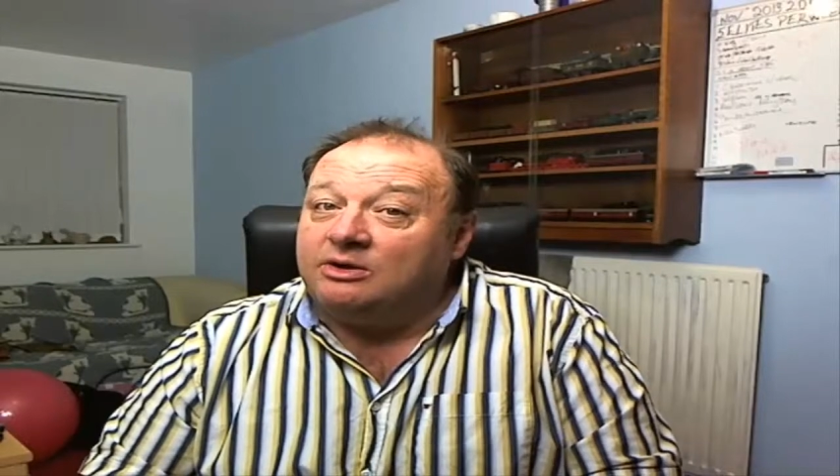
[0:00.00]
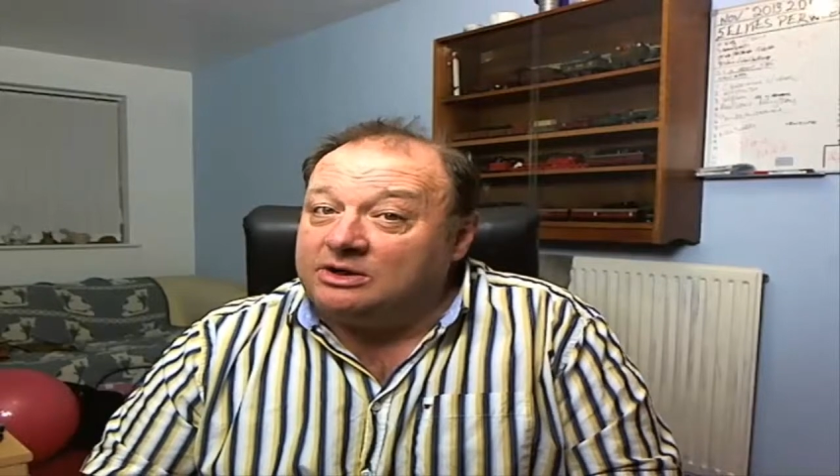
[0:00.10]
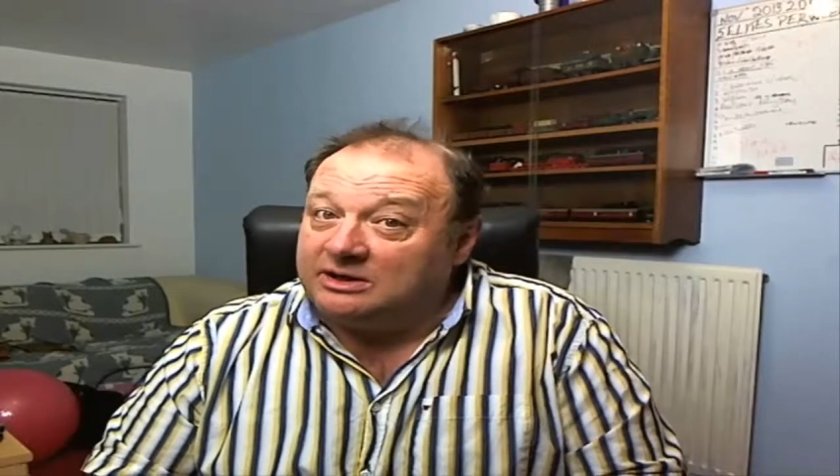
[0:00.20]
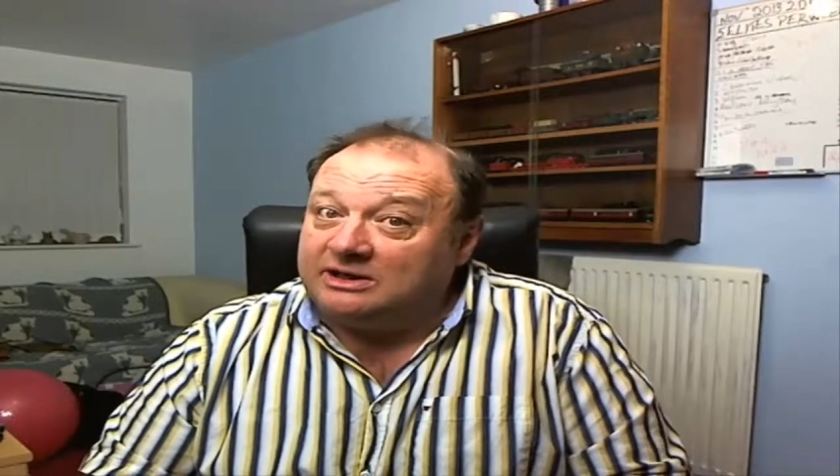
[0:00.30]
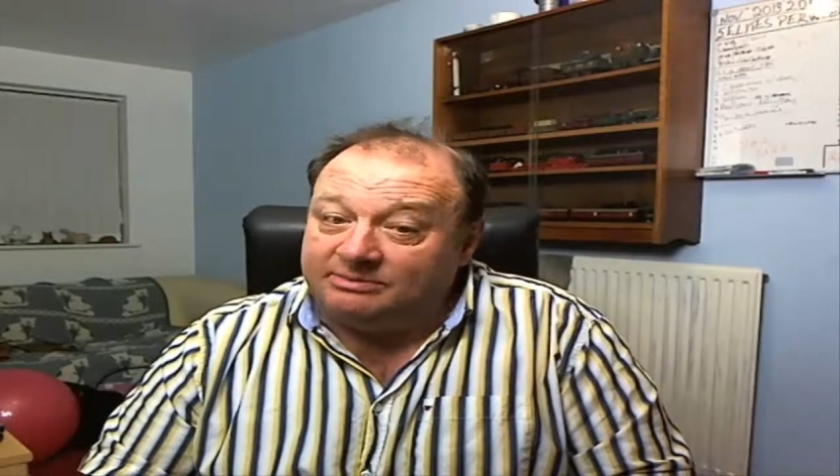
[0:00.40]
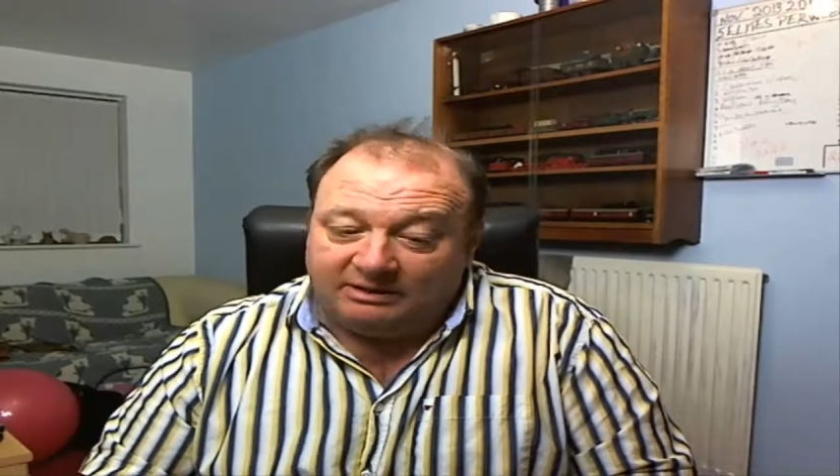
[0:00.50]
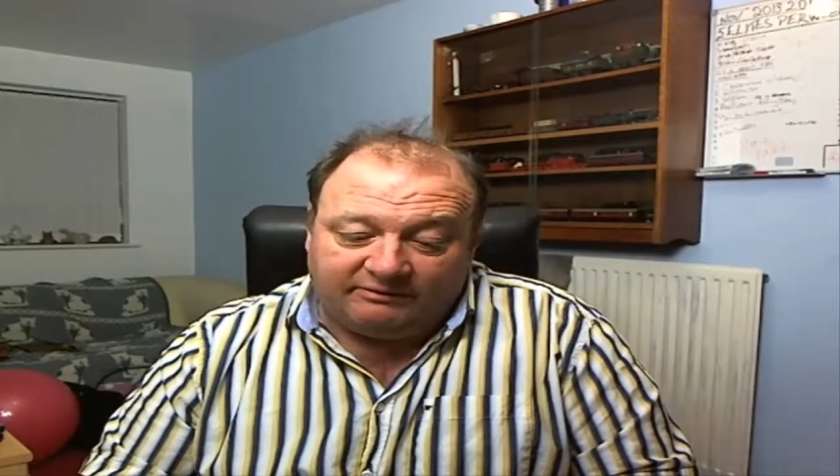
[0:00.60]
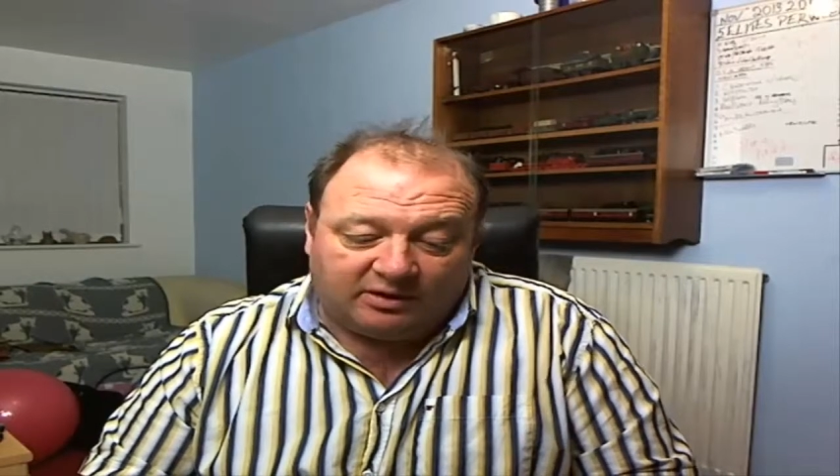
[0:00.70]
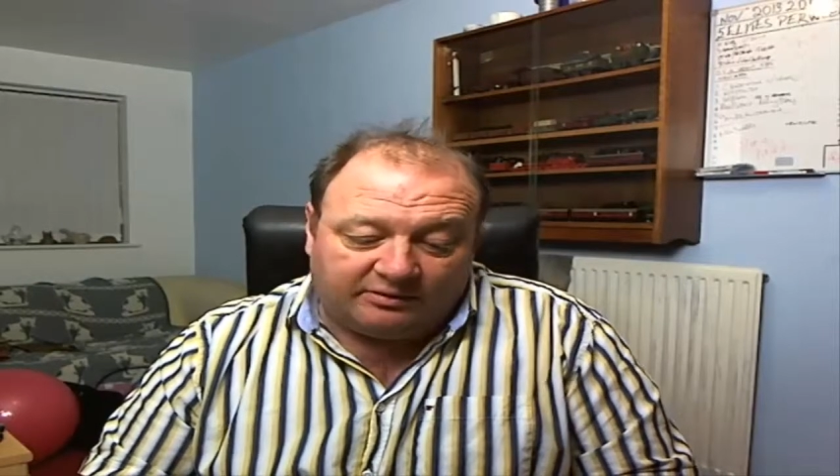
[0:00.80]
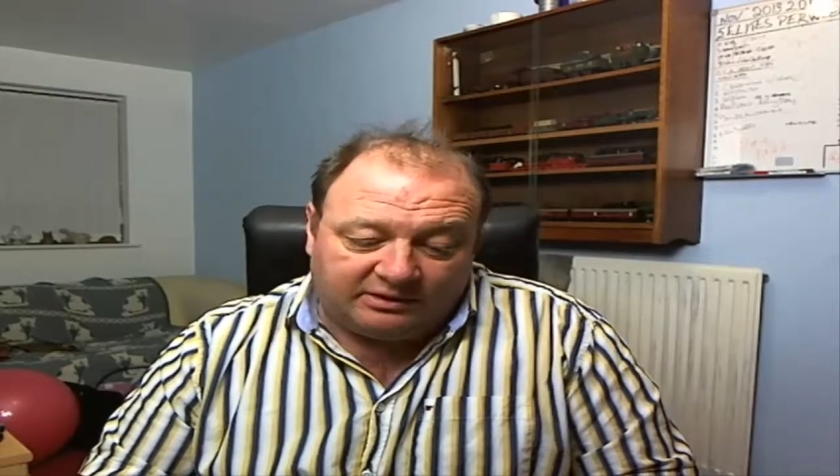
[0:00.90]
you need to be
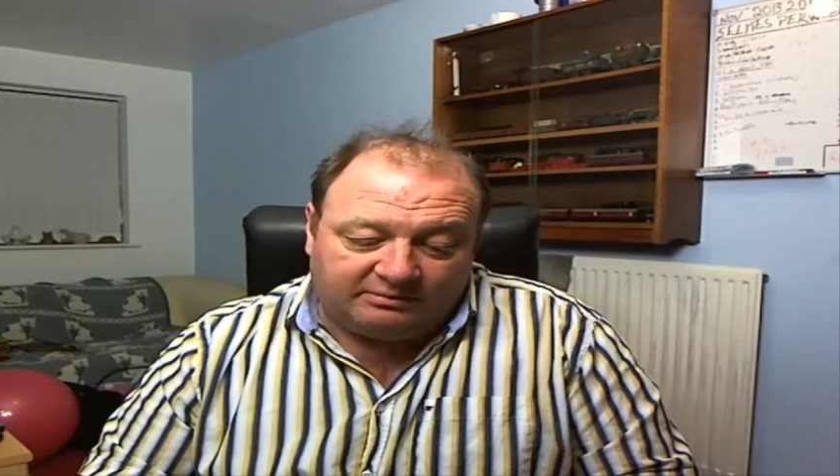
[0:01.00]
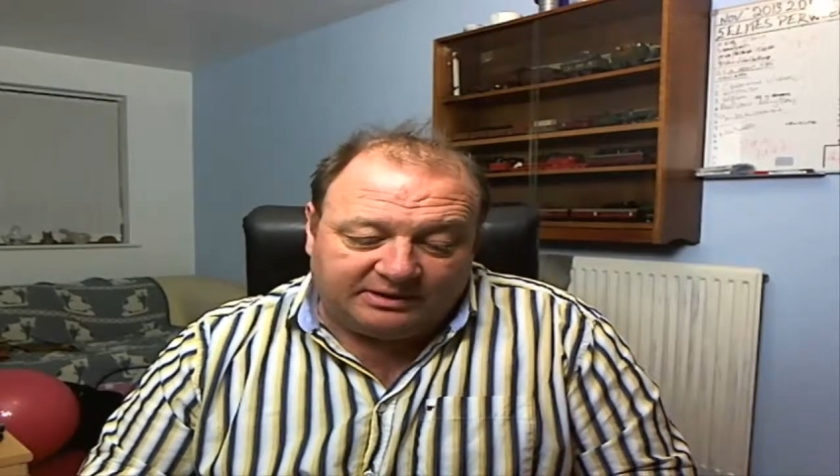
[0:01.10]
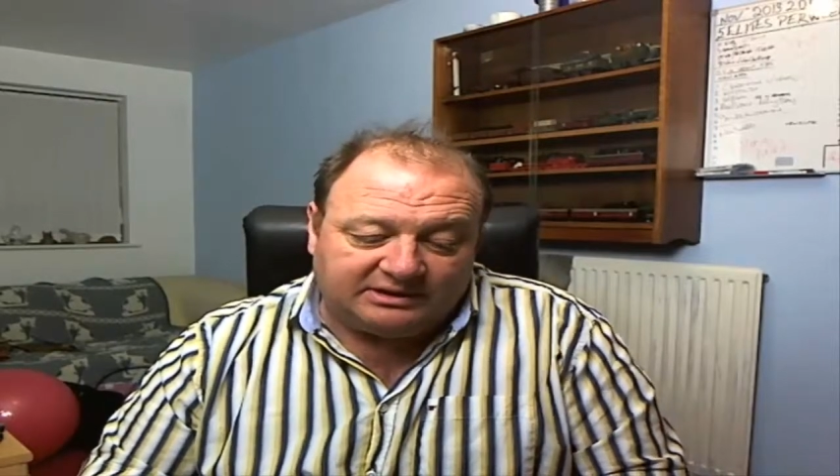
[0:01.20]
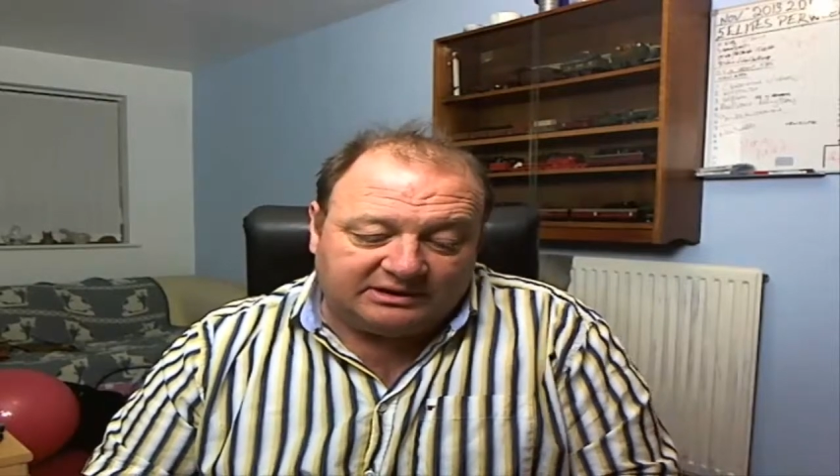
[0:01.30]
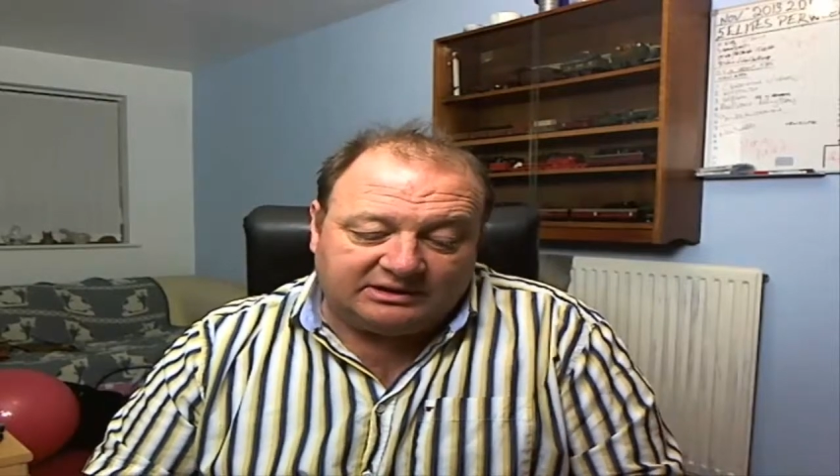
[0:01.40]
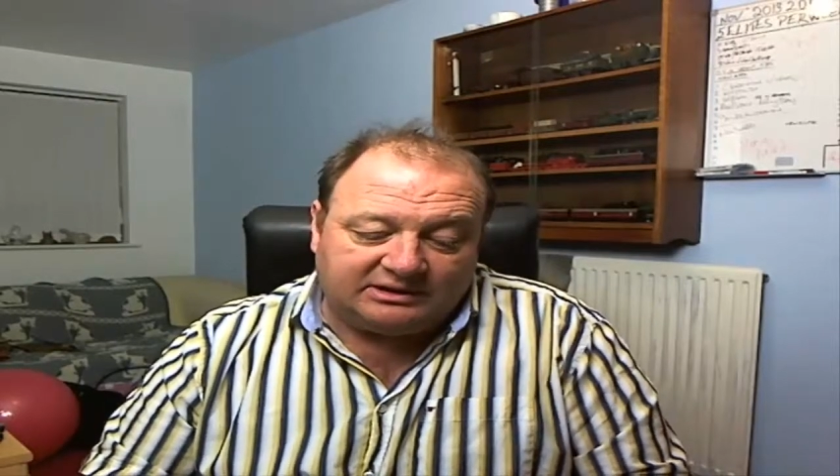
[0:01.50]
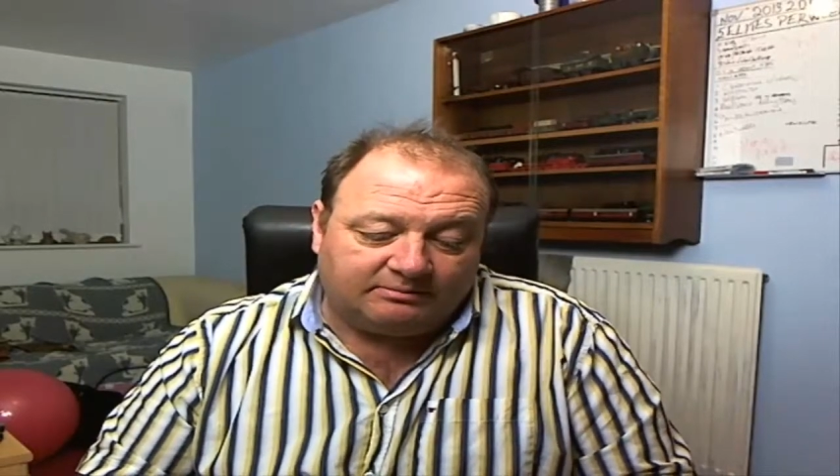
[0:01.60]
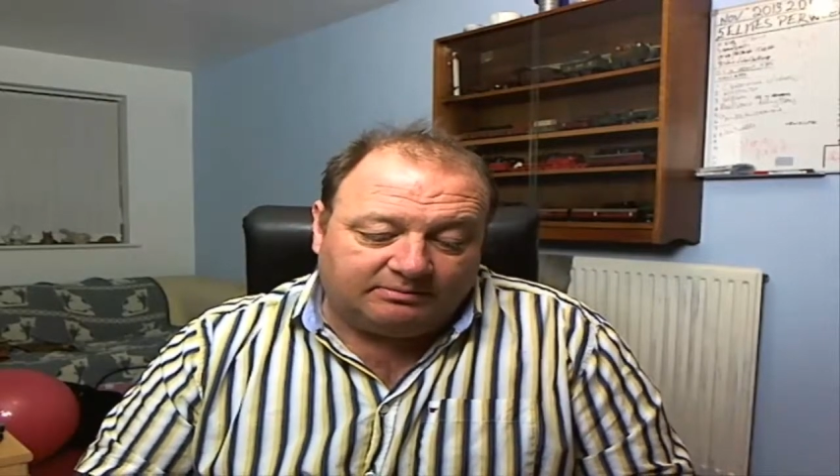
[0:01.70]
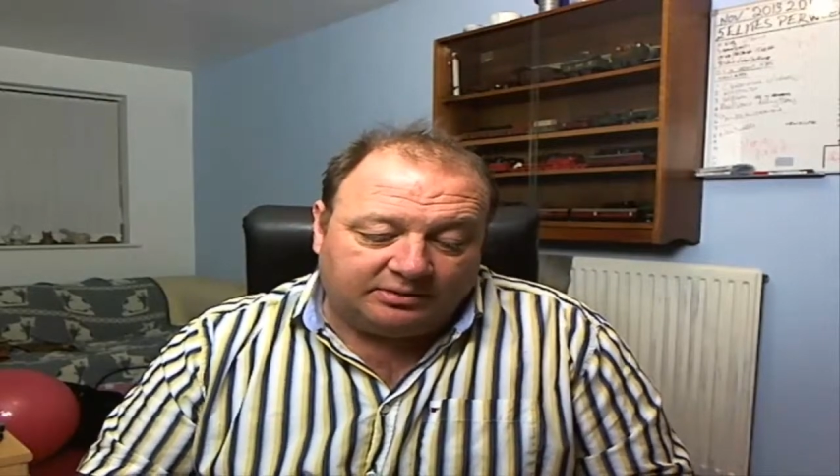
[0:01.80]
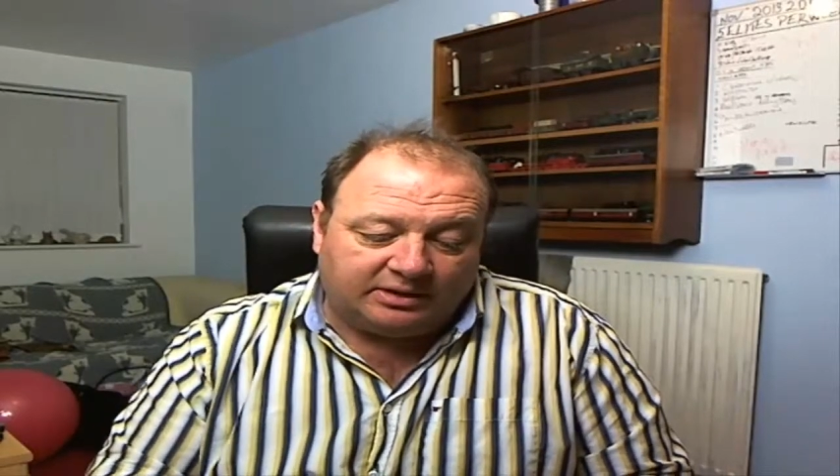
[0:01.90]
involved in the business at
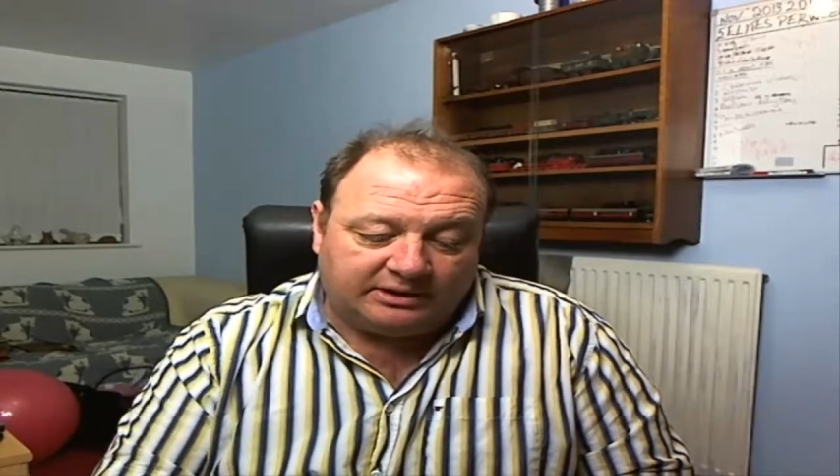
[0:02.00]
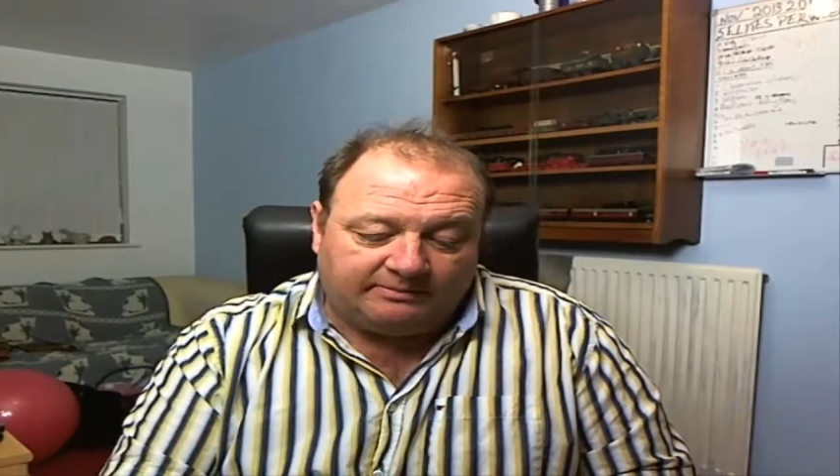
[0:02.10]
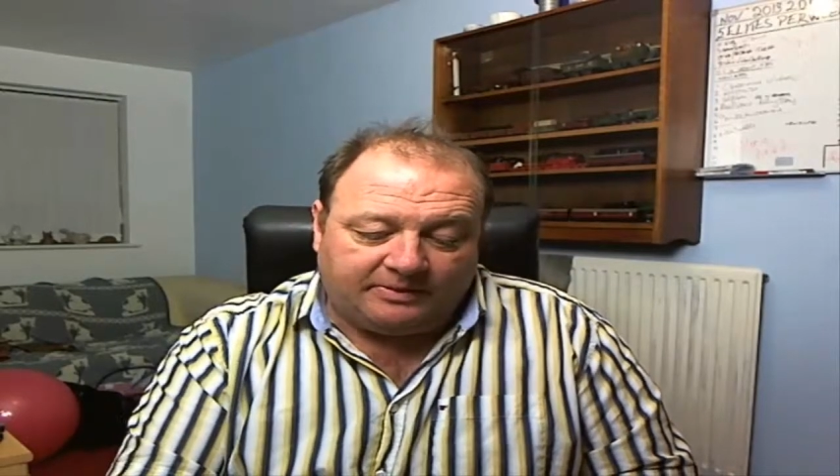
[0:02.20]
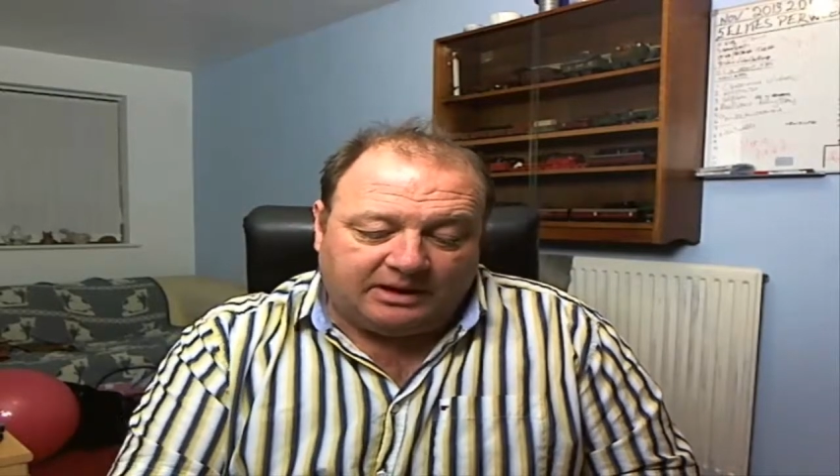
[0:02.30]
some point.